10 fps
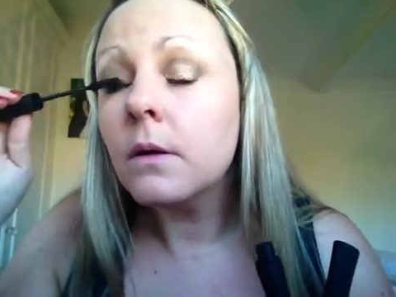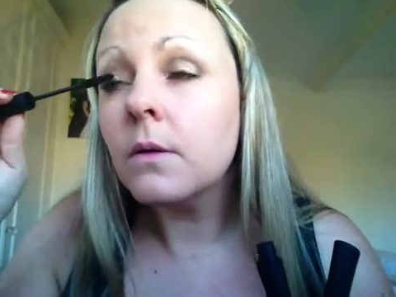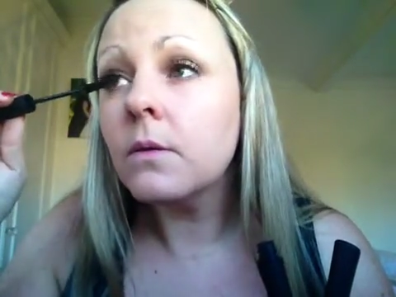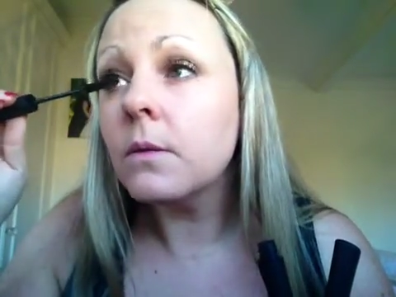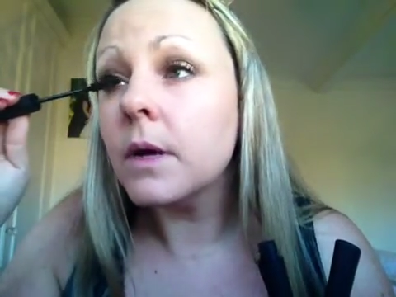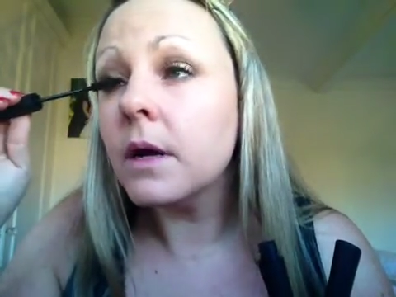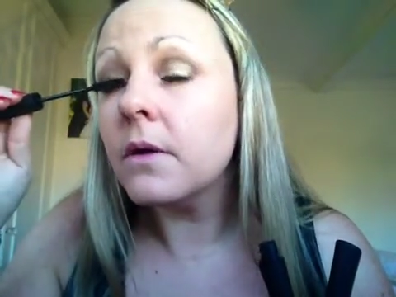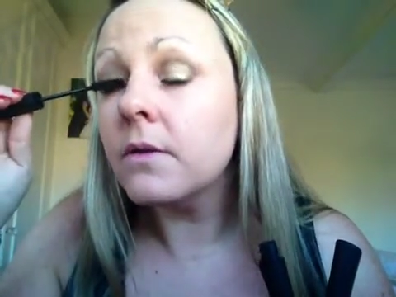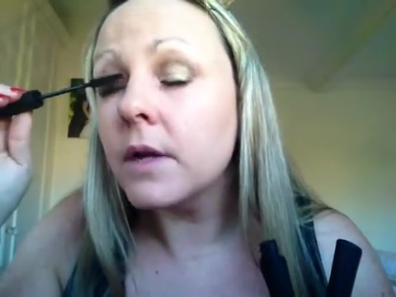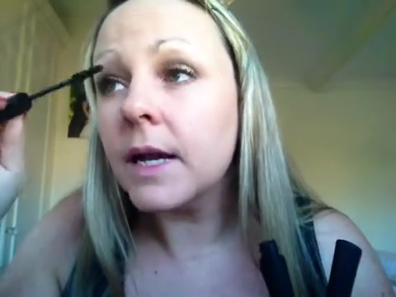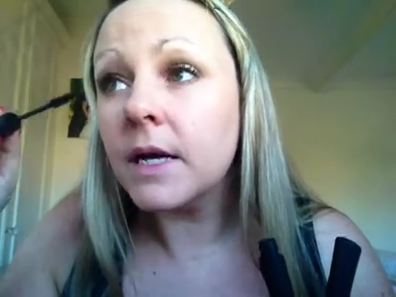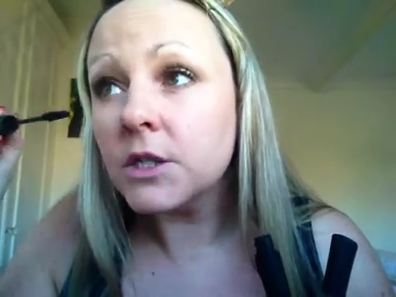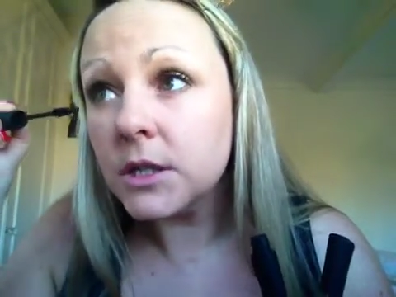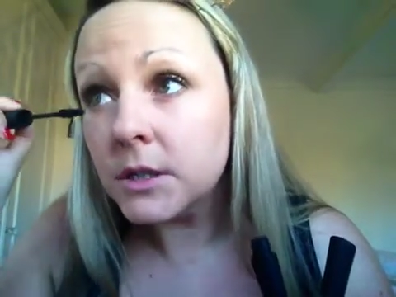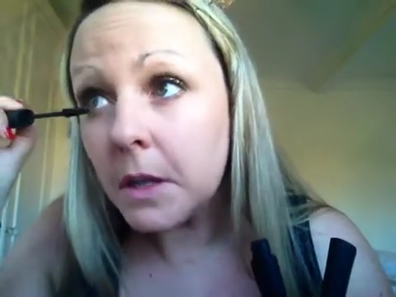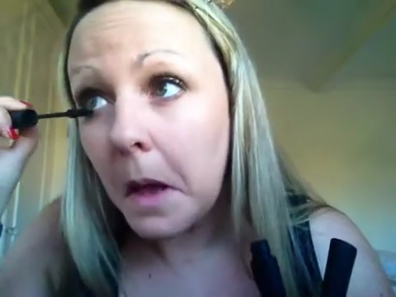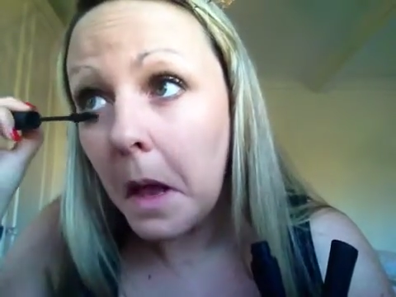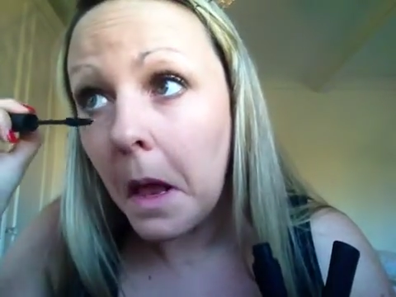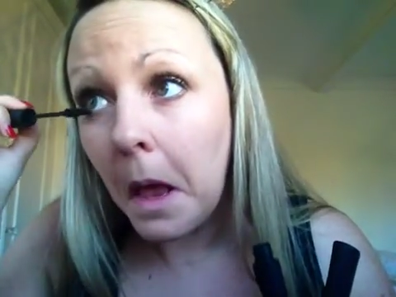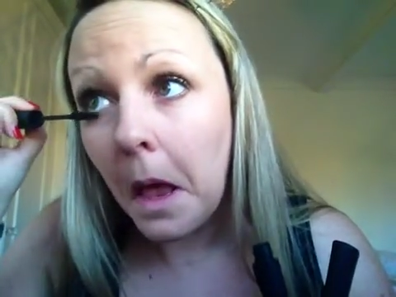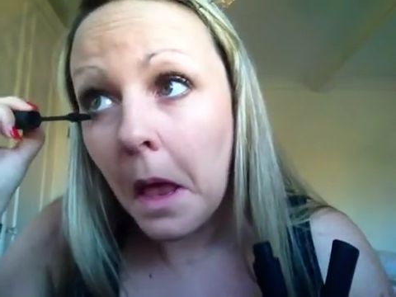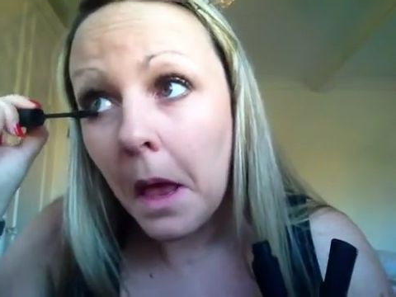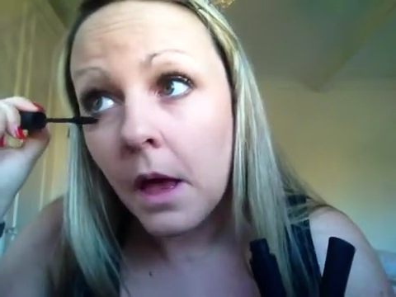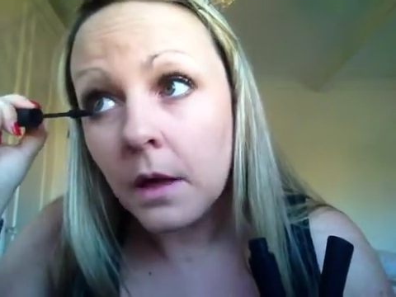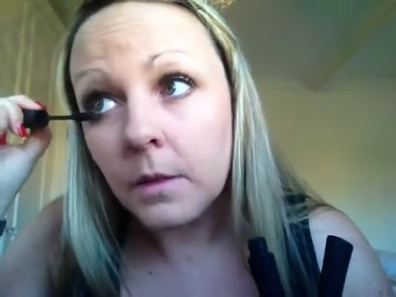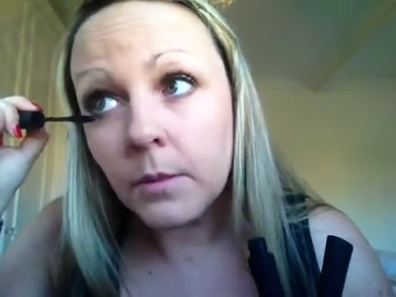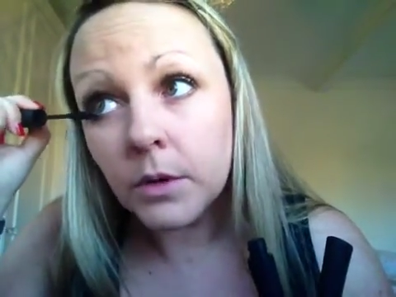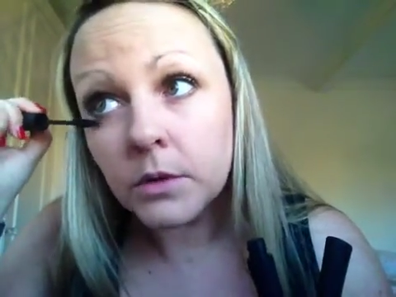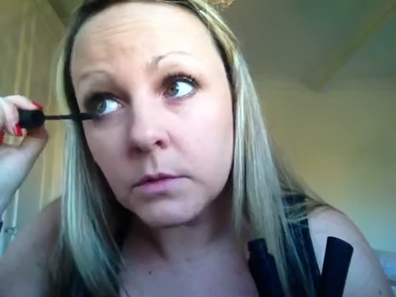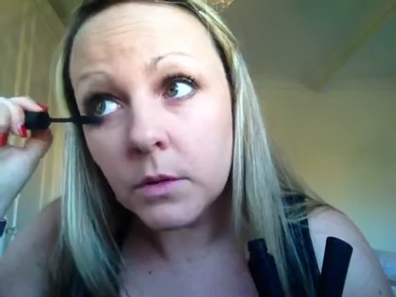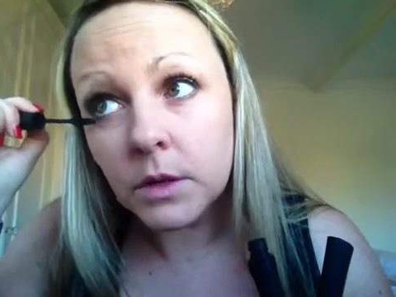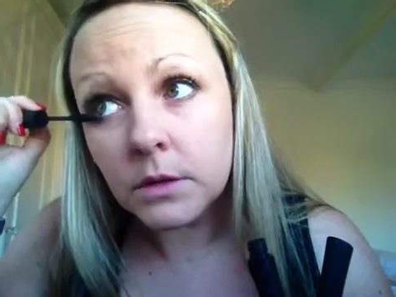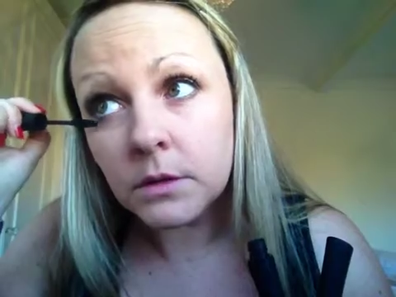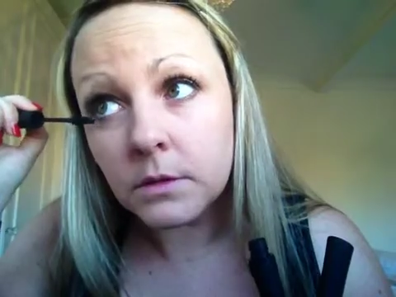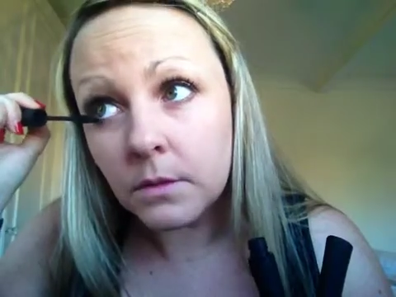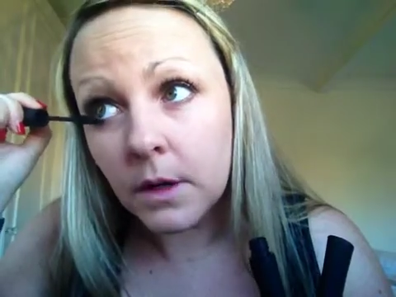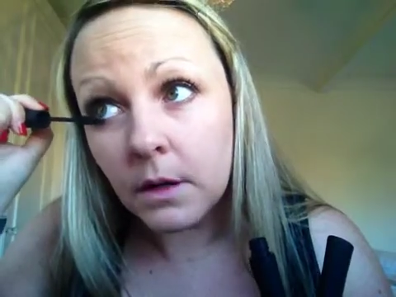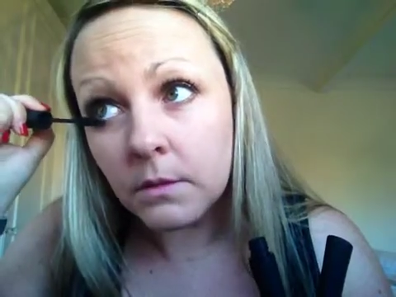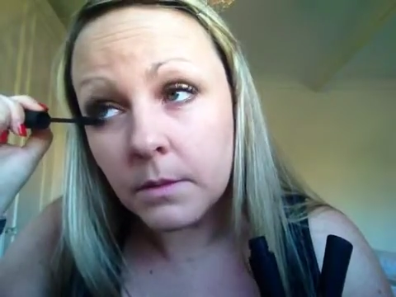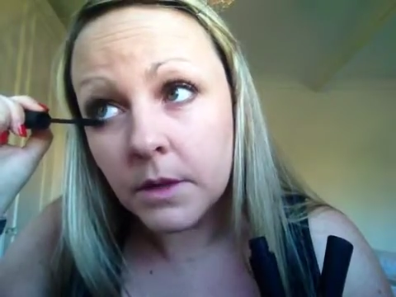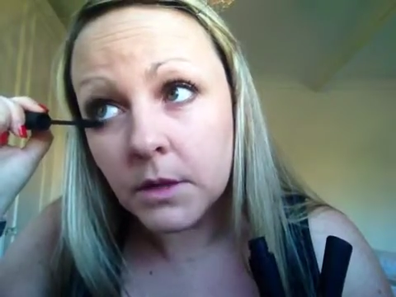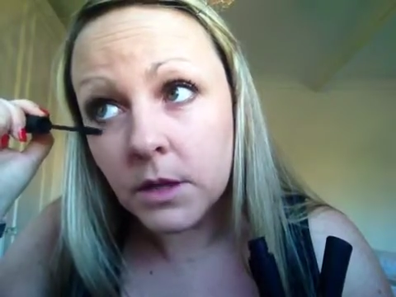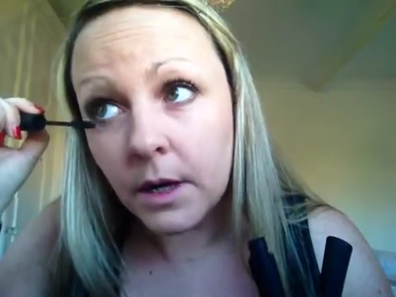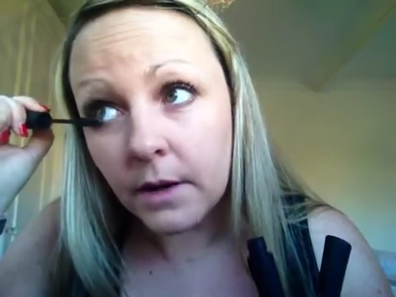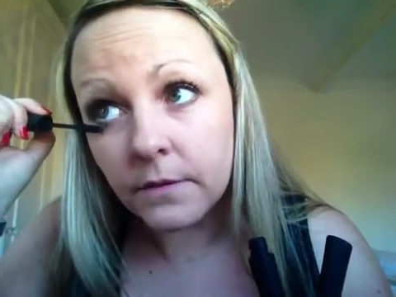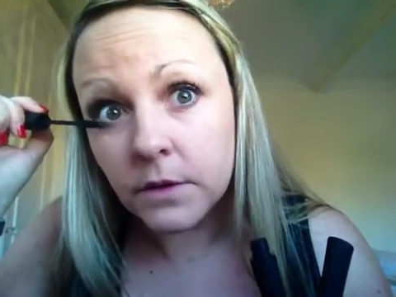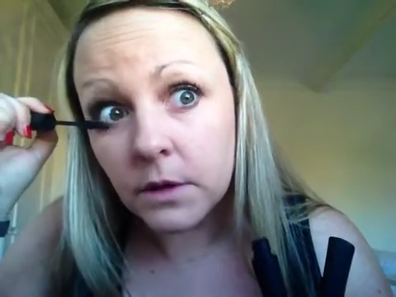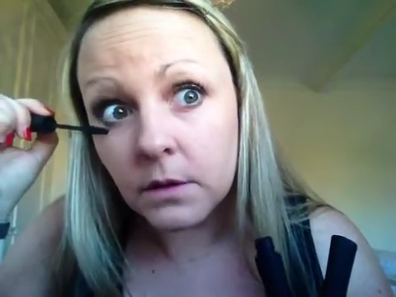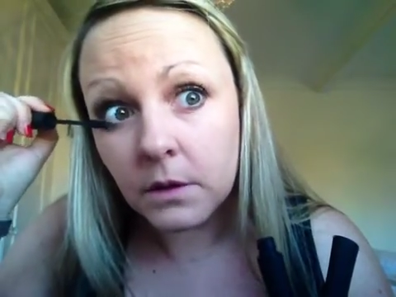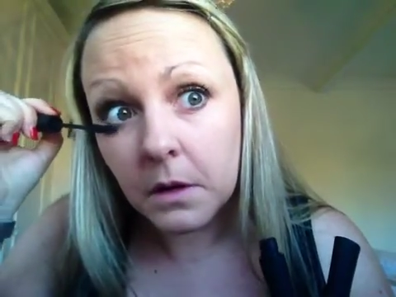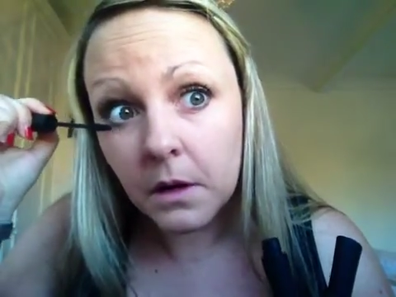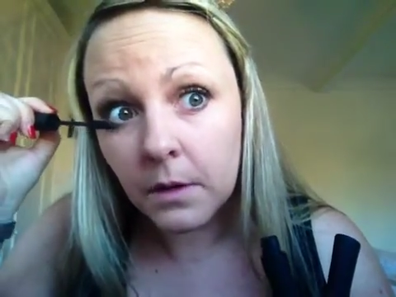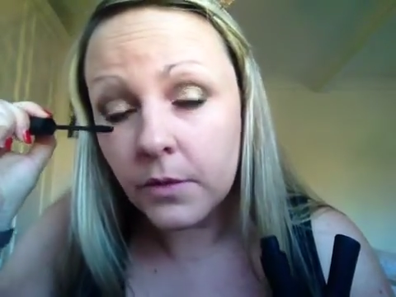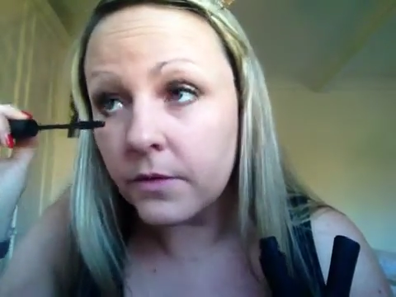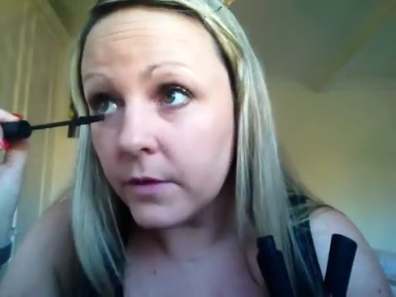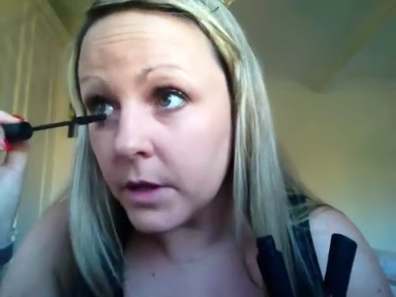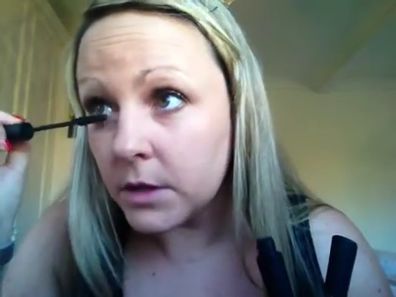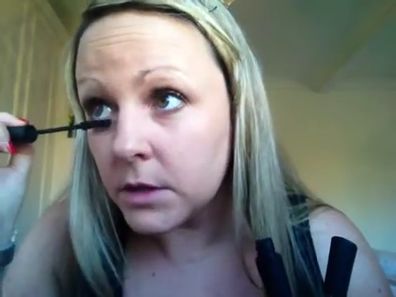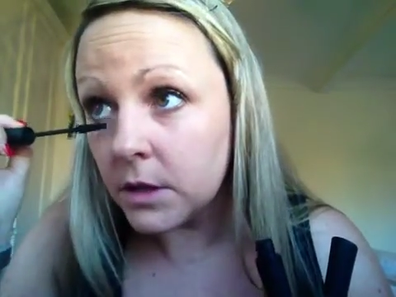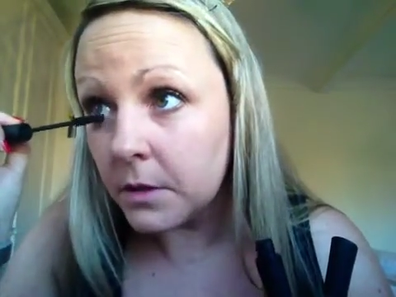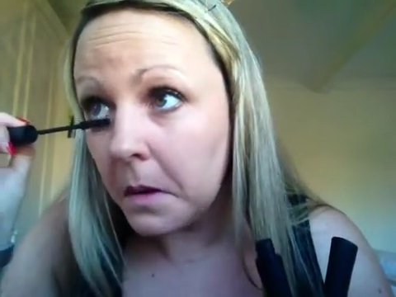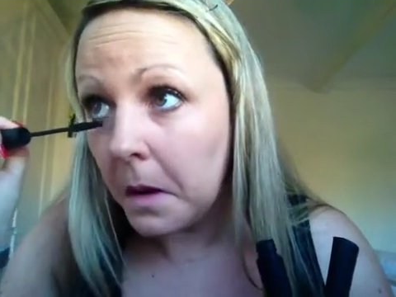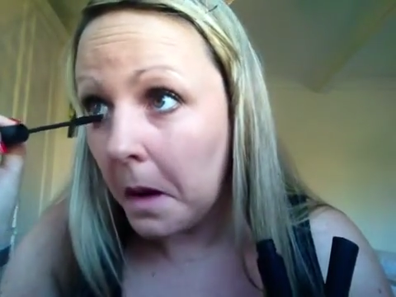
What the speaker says: all the way over your lashes, bottom ones as well. I mean, you don't have to, I prefer to.